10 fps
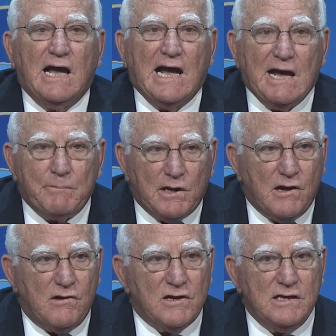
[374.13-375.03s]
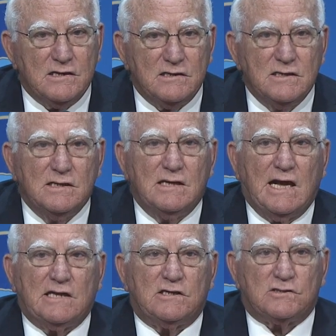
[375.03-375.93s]
I belong here,
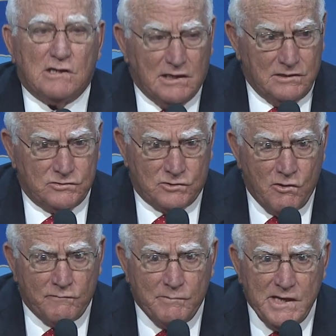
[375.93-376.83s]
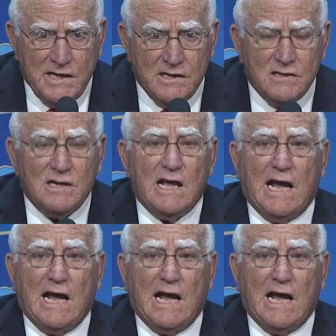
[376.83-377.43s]
I deserve to be here,